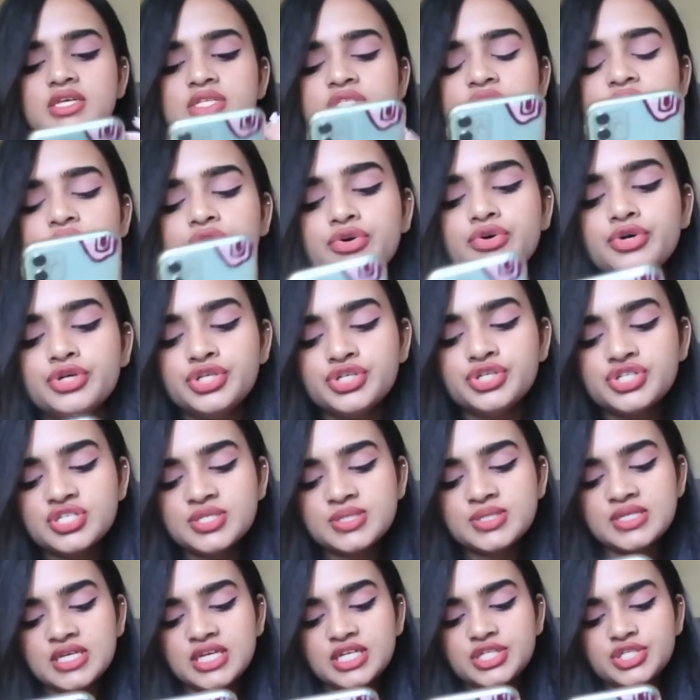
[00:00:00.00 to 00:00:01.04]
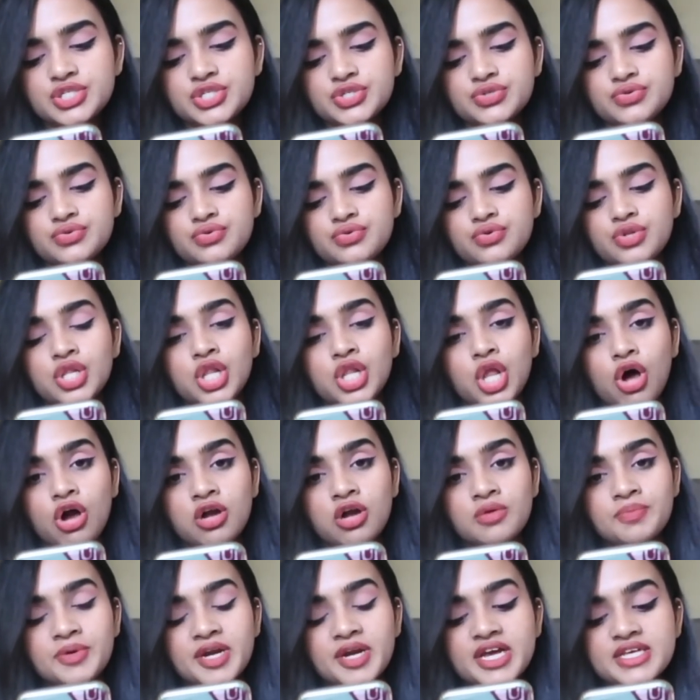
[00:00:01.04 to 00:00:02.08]
So you just need to
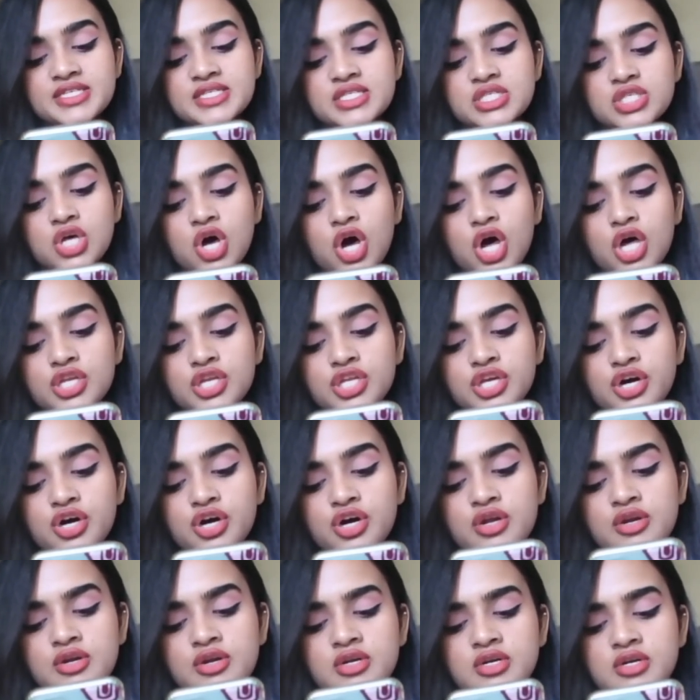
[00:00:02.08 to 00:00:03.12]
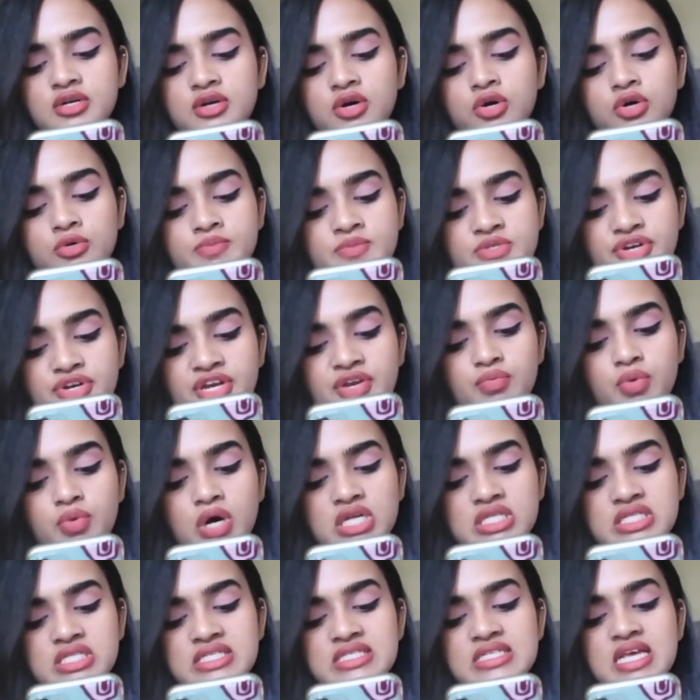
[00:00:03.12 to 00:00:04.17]
long press on your home screen
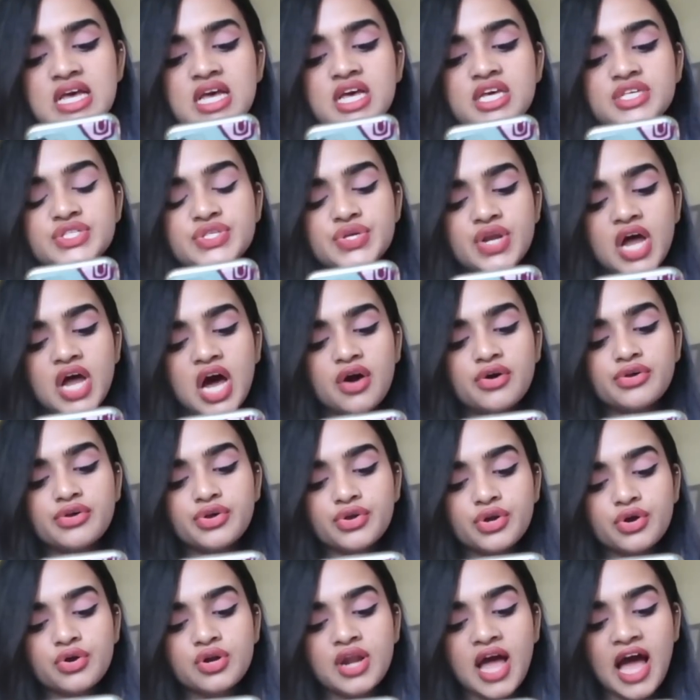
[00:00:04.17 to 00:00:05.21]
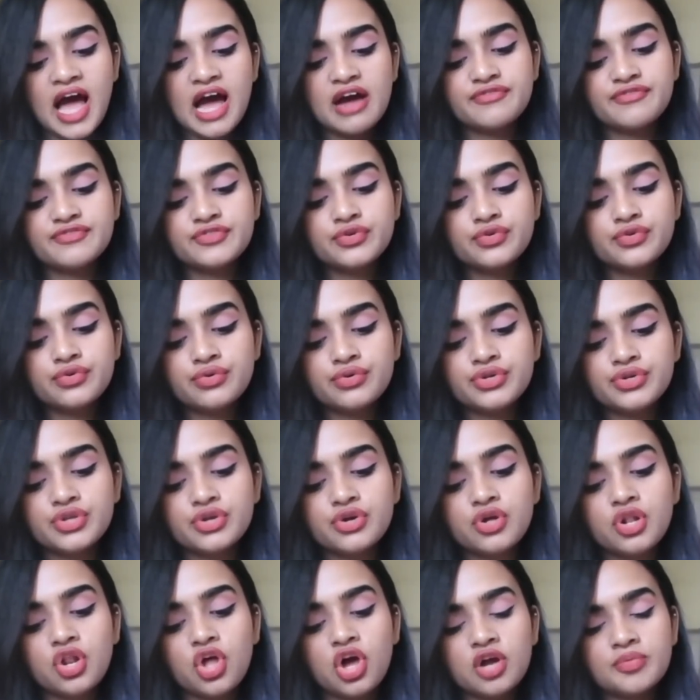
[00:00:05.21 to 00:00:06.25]
once. So now you don't have to, you
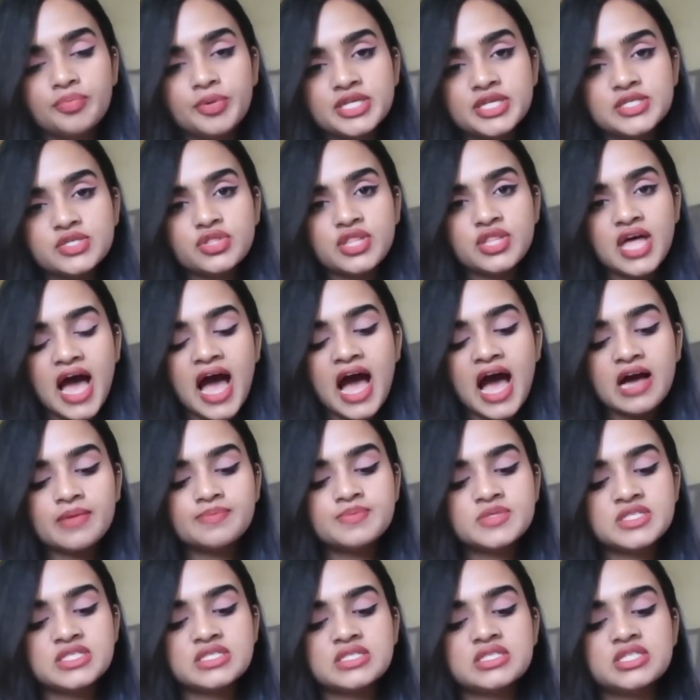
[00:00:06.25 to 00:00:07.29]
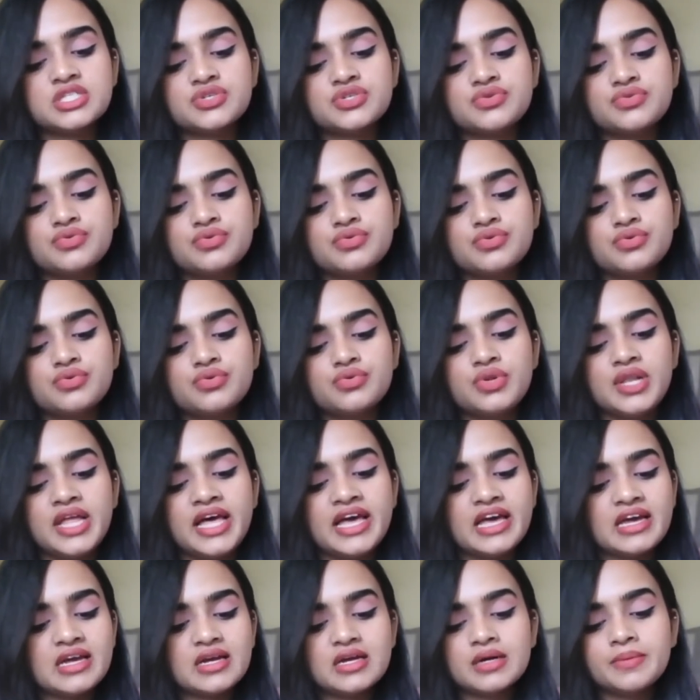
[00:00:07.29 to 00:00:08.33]
know, long press on the apps to
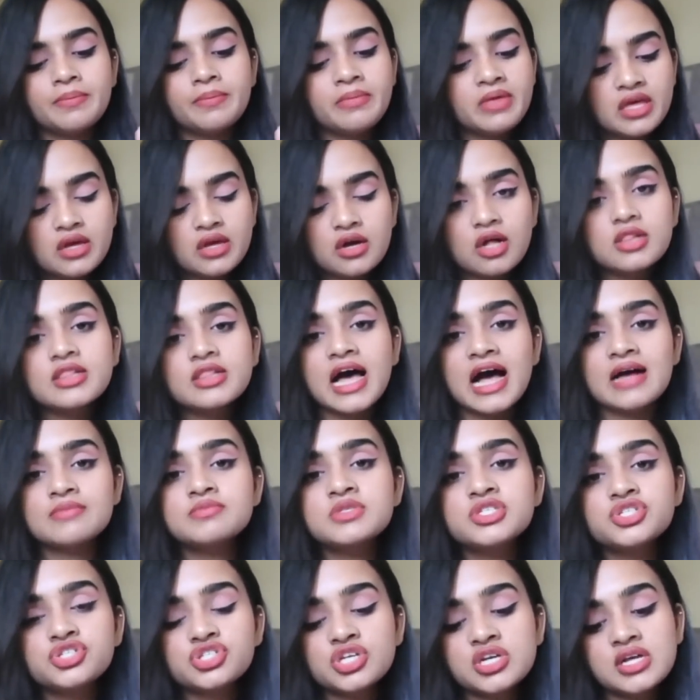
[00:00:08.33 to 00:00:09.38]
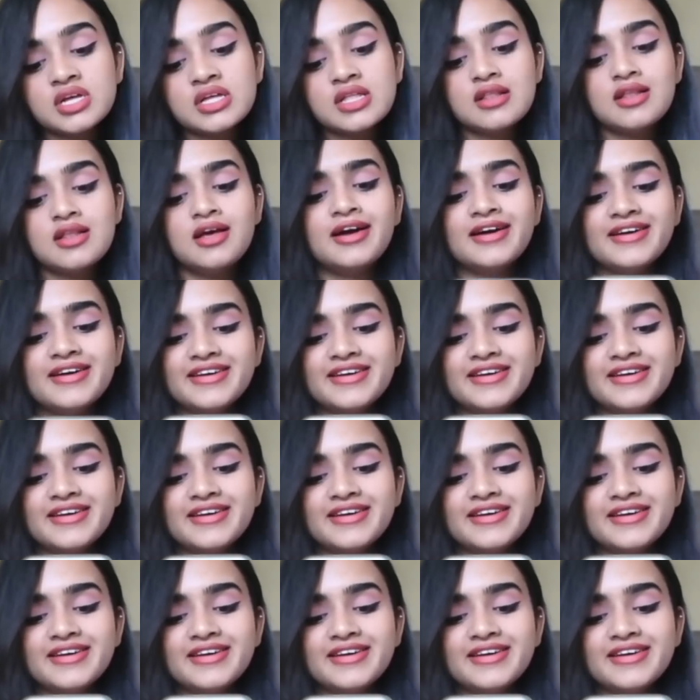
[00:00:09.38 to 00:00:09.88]
like make all the apps jiggle.